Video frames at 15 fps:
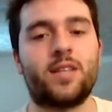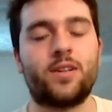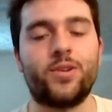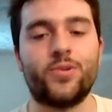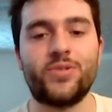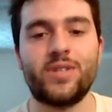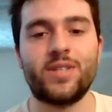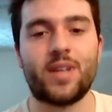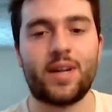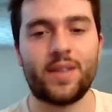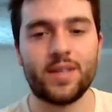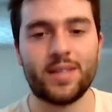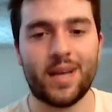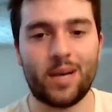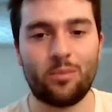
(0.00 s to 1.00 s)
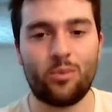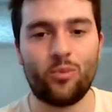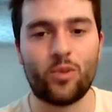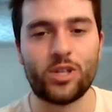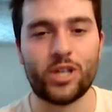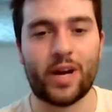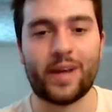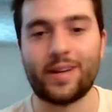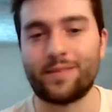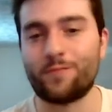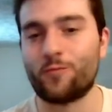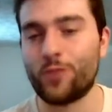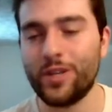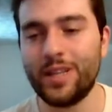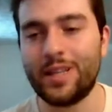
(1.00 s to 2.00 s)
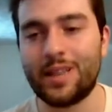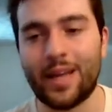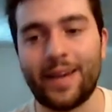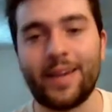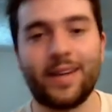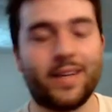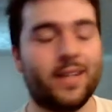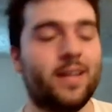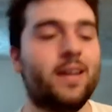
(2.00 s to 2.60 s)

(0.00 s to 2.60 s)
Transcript: uses on this album, which I really like.